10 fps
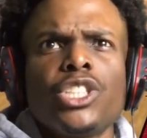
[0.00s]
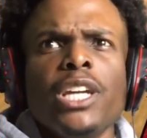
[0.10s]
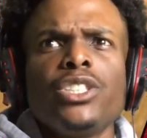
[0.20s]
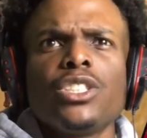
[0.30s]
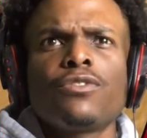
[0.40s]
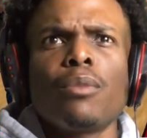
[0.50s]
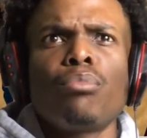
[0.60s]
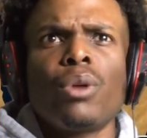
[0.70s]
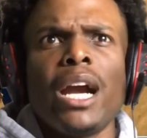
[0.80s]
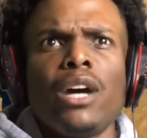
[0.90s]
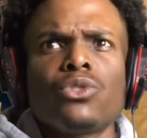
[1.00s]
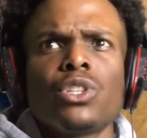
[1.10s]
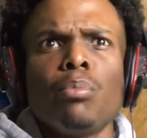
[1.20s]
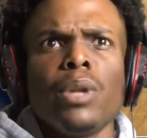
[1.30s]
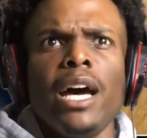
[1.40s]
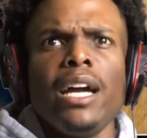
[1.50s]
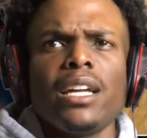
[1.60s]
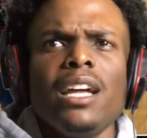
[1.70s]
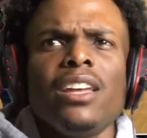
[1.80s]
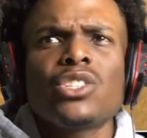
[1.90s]
changes from brown to
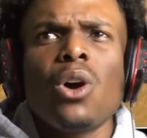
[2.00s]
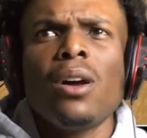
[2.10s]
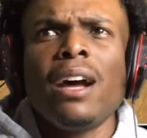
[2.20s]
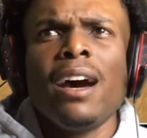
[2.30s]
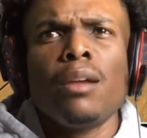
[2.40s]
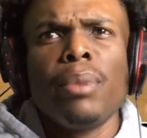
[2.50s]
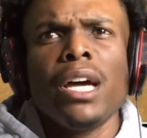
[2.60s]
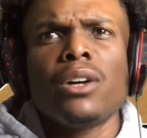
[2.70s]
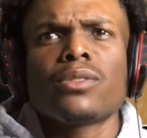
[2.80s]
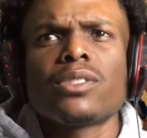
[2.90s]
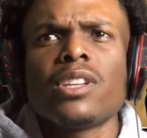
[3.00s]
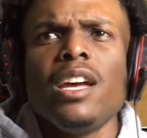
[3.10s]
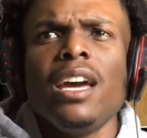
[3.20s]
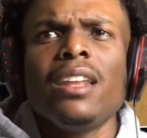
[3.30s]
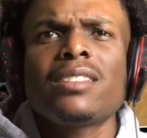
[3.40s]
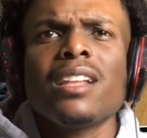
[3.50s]
black. That's called out of bounds. And it's